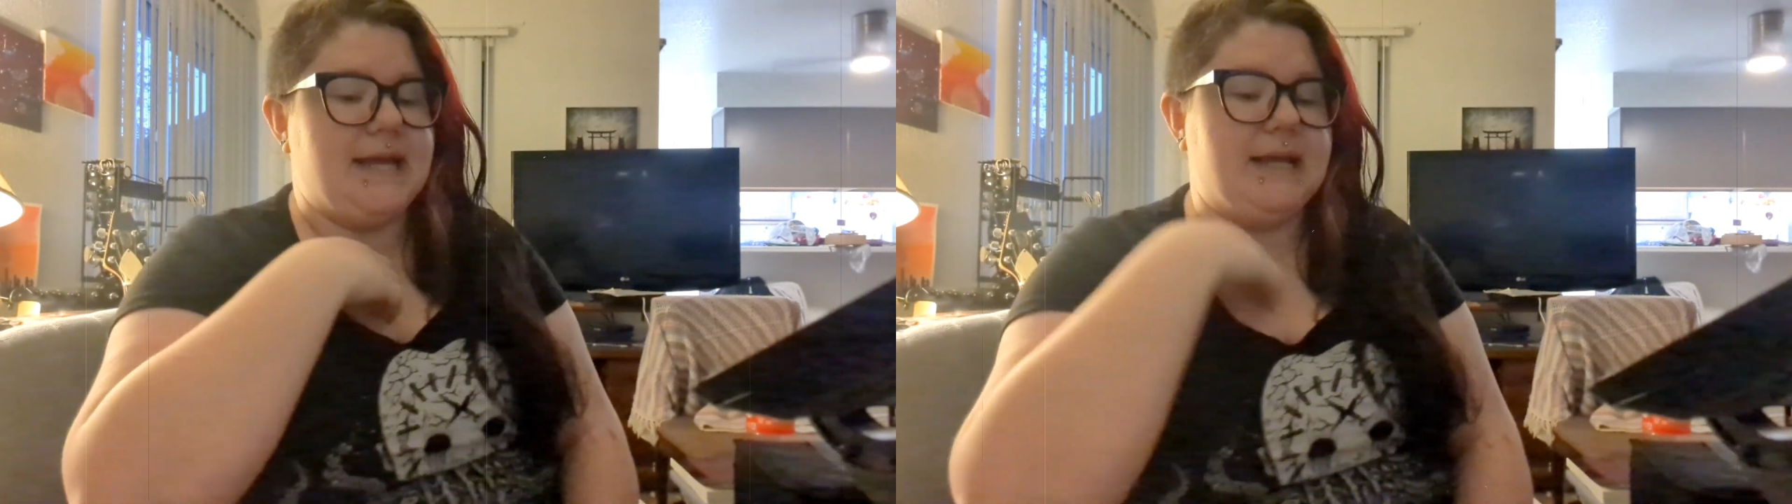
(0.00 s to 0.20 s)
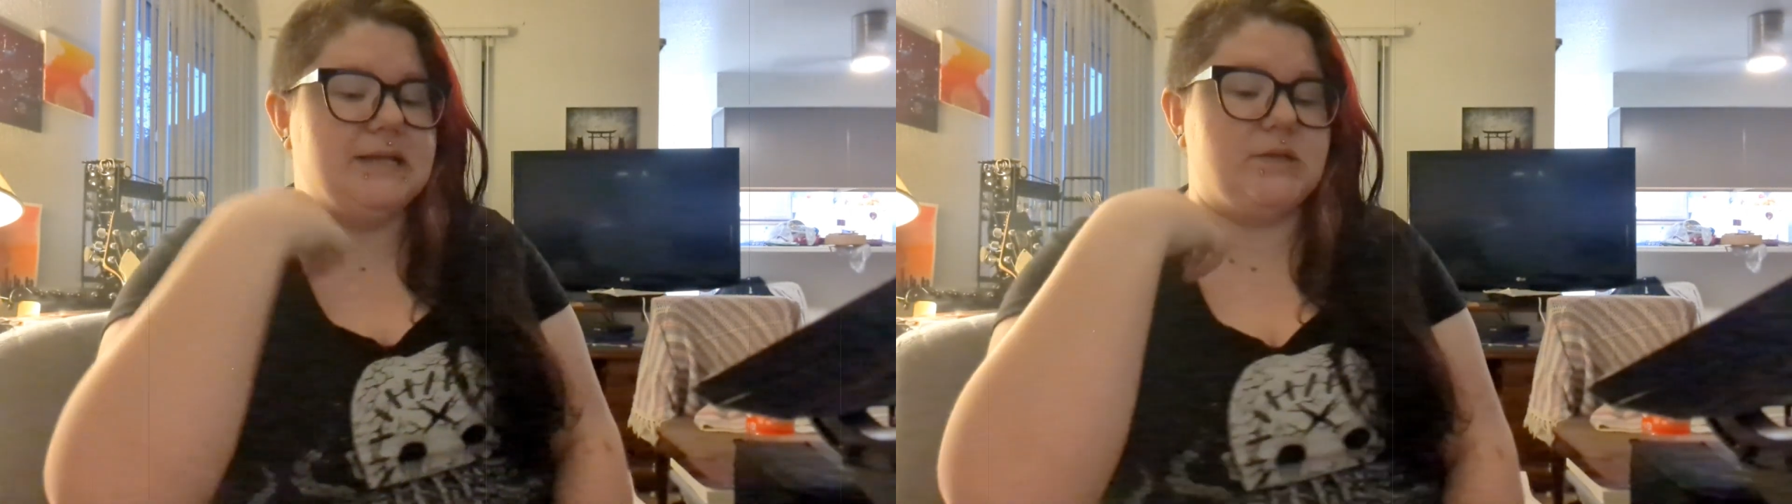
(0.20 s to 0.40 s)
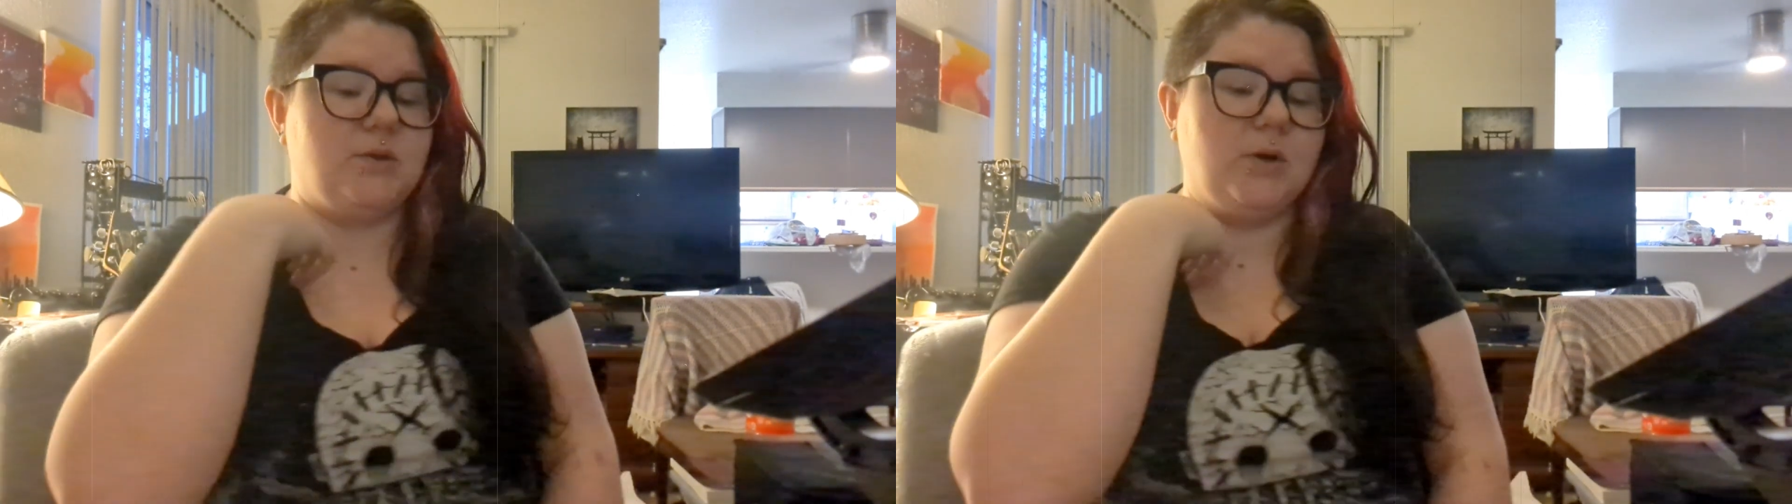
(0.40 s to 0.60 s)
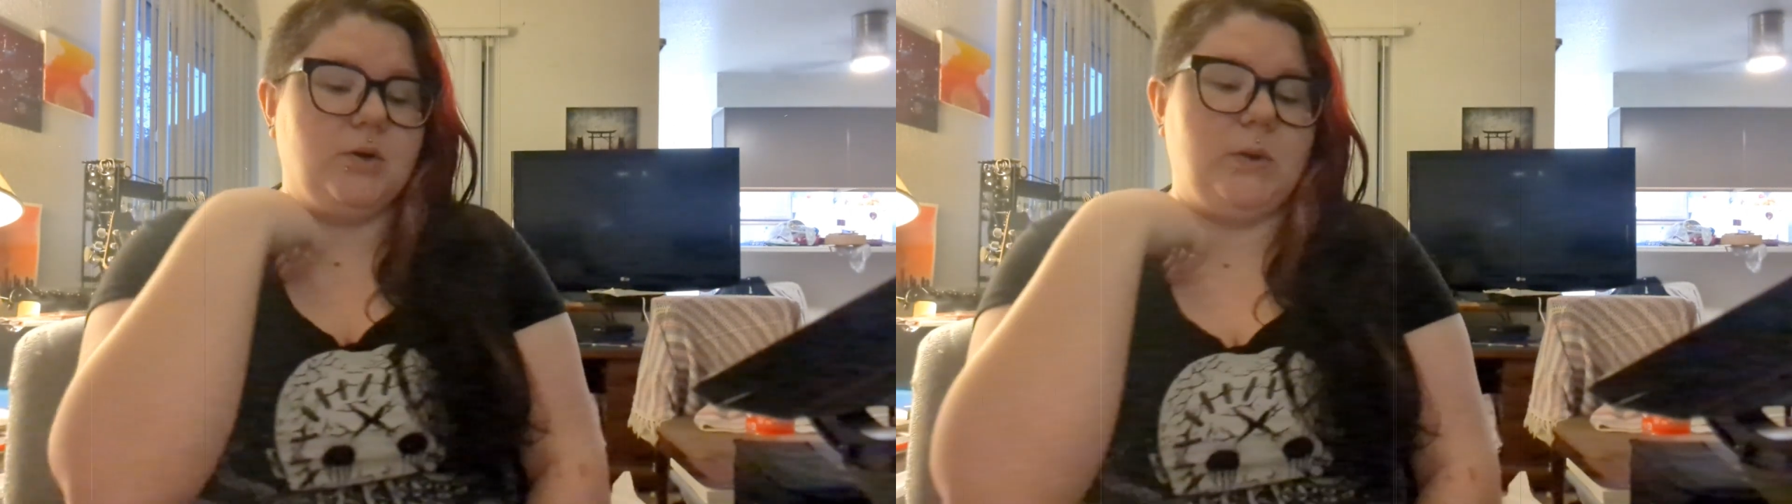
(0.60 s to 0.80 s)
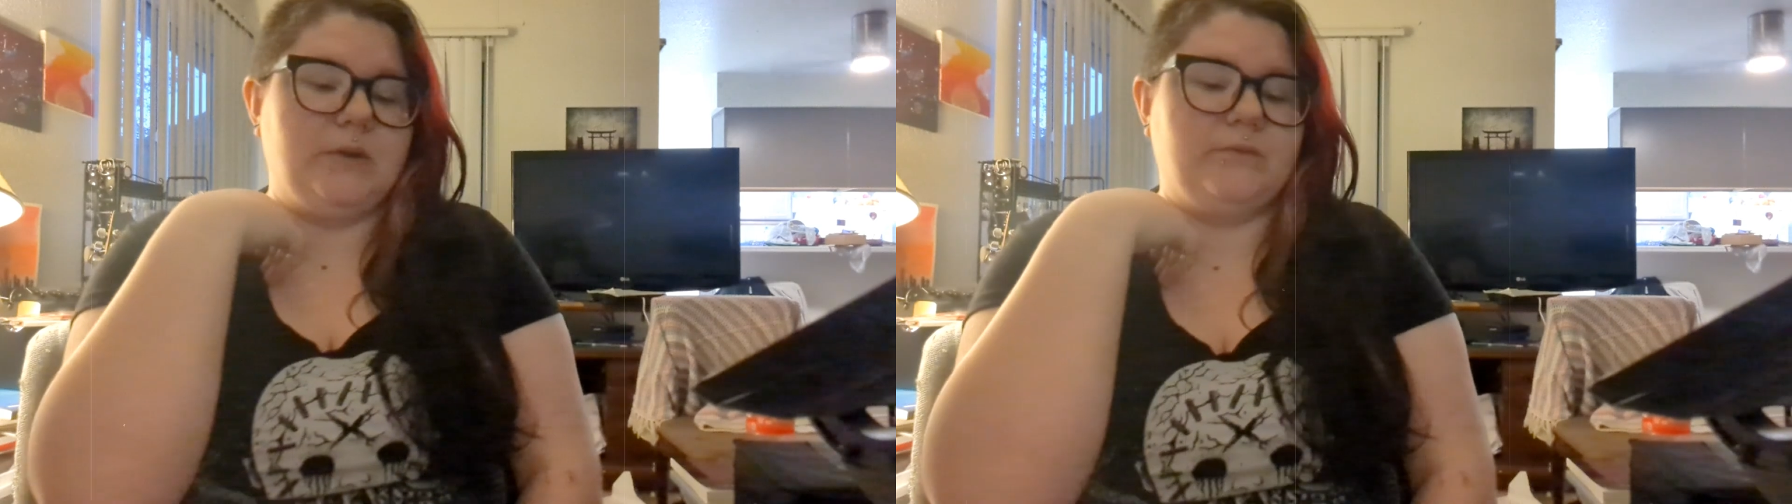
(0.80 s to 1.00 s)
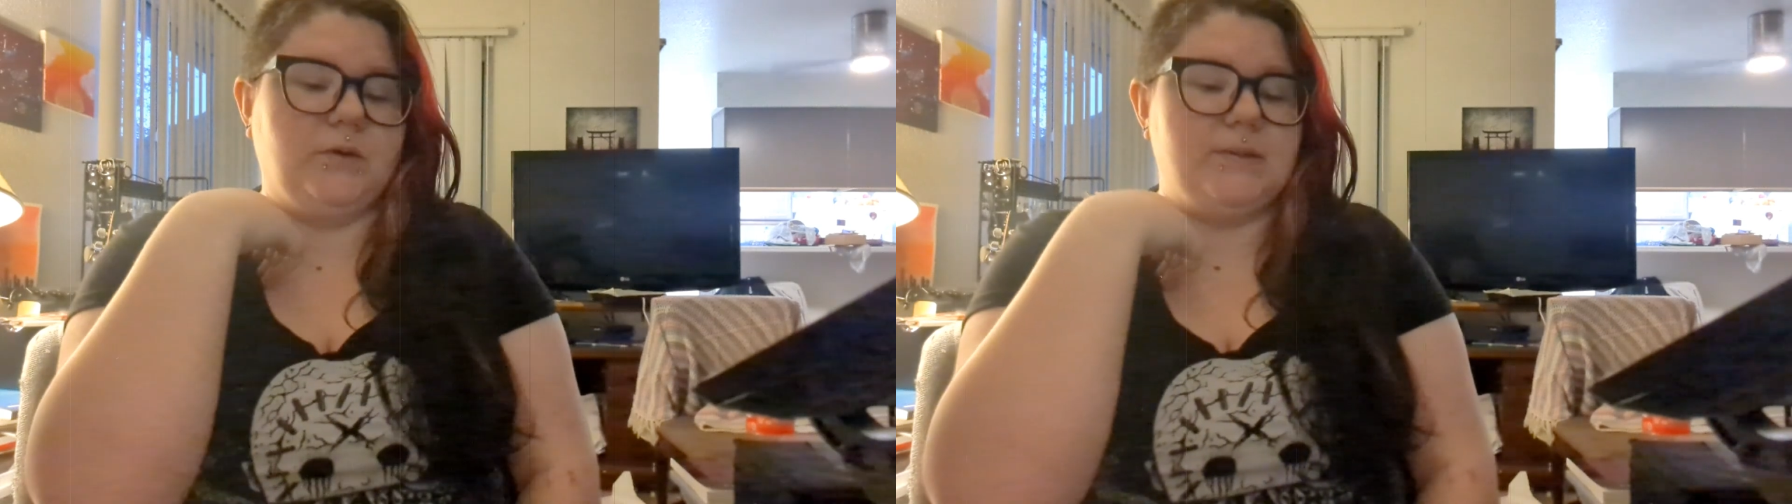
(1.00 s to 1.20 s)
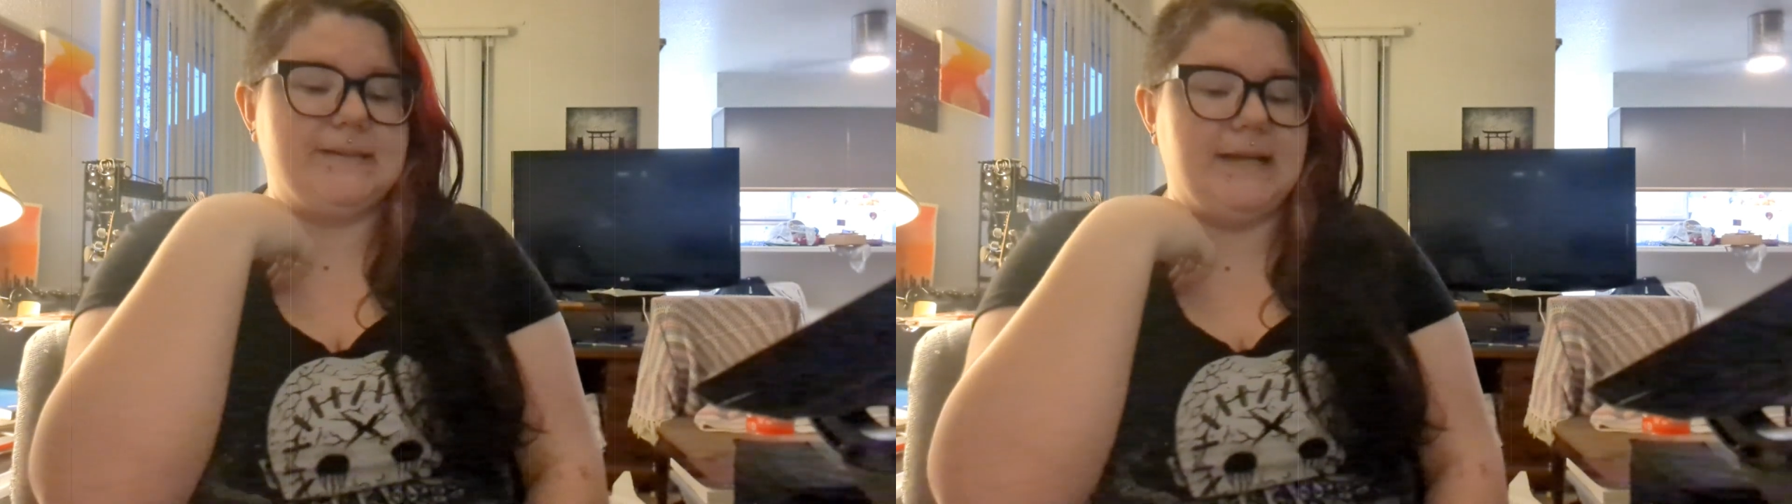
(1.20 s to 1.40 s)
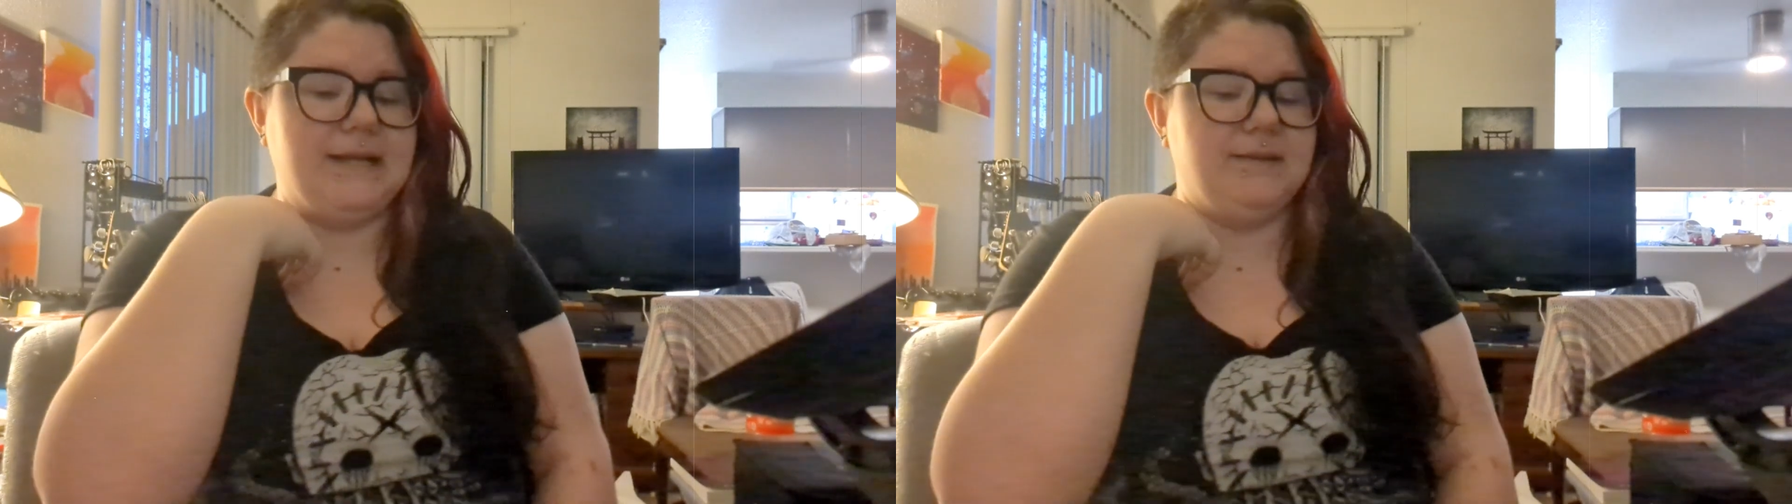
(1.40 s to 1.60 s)
a historical and rural
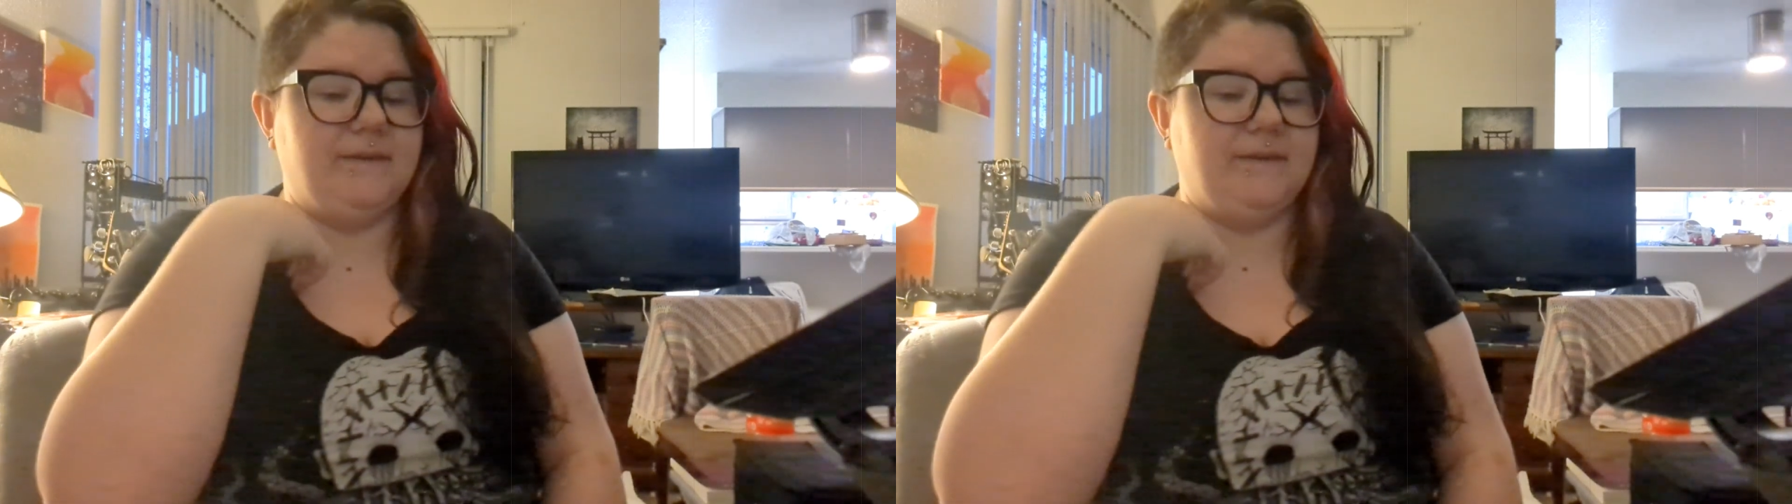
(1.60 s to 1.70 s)
setting.